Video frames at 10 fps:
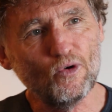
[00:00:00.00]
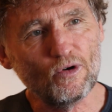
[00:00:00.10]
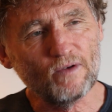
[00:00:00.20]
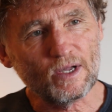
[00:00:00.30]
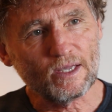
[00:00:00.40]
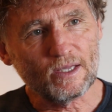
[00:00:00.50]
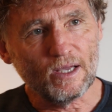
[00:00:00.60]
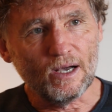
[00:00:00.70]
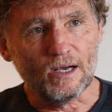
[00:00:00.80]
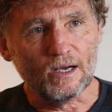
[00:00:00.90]
more of a
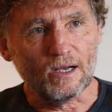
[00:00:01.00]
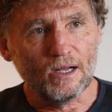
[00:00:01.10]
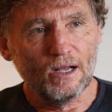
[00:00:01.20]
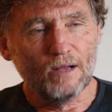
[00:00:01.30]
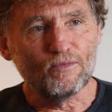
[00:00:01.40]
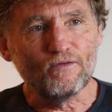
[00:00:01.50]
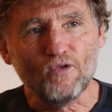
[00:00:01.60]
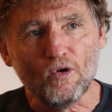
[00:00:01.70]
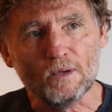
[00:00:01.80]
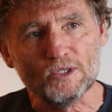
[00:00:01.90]
uh,
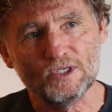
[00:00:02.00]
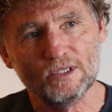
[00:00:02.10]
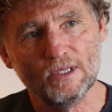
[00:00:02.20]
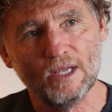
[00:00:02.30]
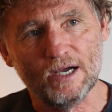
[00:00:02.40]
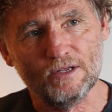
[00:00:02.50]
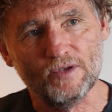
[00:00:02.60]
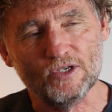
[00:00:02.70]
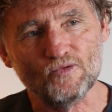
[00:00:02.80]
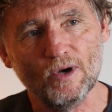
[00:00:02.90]
performance out
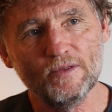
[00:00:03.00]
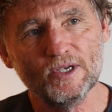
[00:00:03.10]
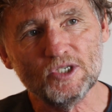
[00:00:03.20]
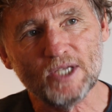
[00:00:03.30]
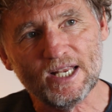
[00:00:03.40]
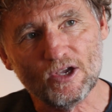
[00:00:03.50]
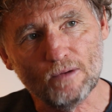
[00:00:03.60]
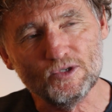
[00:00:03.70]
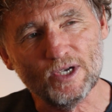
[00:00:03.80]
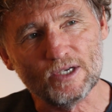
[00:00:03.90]
of this, rather than a static
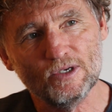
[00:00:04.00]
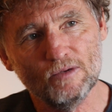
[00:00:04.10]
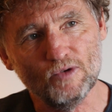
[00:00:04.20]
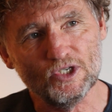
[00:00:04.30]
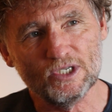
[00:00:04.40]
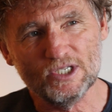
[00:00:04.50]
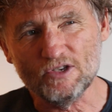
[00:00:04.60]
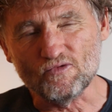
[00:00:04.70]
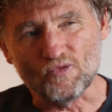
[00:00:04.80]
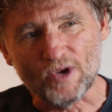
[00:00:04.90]
object, which
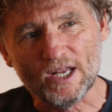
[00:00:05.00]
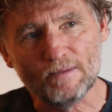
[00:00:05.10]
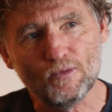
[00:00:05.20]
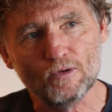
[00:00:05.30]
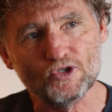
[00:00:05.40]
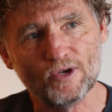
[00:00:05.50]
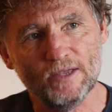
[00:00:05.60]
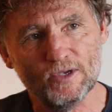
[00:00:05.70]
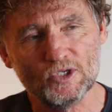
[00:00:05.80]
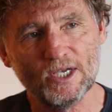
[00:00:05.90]
didn't really
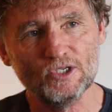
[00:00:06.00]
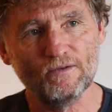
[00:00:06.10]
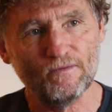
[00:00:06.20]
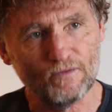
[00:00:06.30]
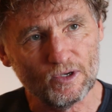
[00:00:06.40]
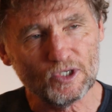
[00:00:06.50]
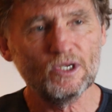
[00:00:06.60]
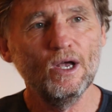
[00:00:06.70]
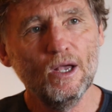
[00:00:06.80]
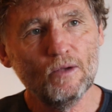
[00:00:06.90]
portray this sense of
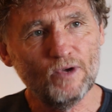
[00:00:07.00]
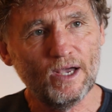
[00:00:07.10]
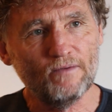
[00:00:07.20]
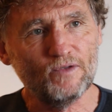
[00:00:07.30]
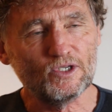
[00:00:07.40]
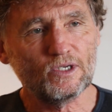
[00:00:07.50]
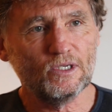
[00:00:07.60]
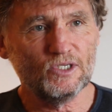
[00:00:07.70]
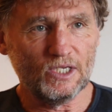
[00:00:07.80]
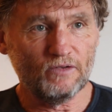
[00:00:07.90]
first we have this
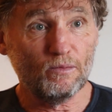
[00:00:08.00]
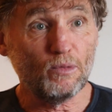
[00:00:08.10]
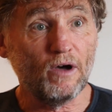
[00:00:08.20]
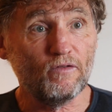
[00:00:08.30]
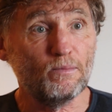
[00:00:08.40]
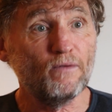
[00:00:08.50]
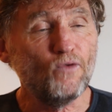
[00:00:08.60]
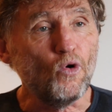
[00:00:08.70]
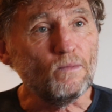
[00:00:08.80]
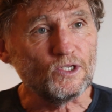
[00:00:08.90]
sense of a, of a
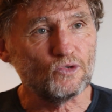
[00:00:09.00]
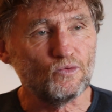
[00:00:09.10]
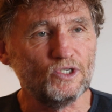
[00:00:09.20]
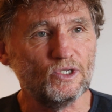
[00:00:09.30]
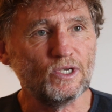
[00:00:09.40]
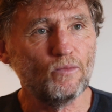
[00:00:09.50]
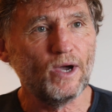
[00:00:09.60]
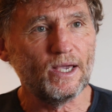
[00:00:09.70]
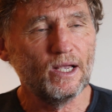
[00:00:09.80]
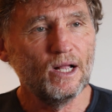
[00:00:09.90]
performance which in some
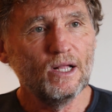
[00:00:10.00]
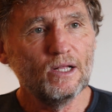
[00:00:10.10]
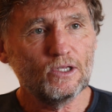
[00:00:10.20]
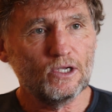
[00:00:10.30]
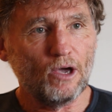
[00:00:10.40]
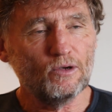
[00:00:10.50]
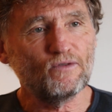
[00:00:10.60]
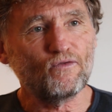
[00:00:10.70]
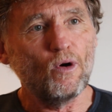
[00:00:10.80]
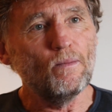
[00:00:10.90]
way
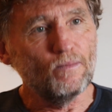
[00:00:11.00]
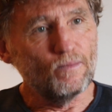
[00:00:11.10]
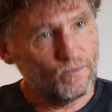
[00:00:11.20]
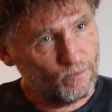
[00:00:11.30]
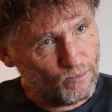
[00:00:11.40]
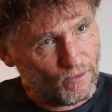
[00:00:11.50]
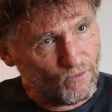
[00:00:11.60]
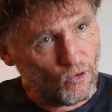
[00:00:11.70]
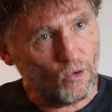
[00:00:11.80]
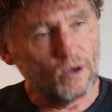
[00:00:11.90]
goes from
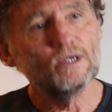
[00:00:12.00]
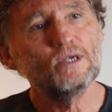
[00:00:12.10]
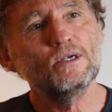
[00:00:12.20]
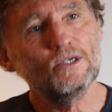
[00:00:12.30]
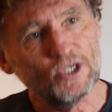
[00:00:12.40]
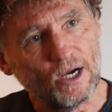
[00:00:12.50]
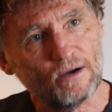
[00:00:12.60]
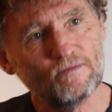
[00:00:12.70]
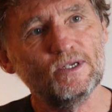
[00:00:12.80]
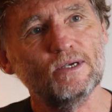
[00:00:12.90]
before to
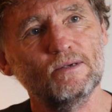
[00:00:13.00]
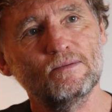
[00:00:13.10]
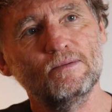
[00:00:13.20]
after.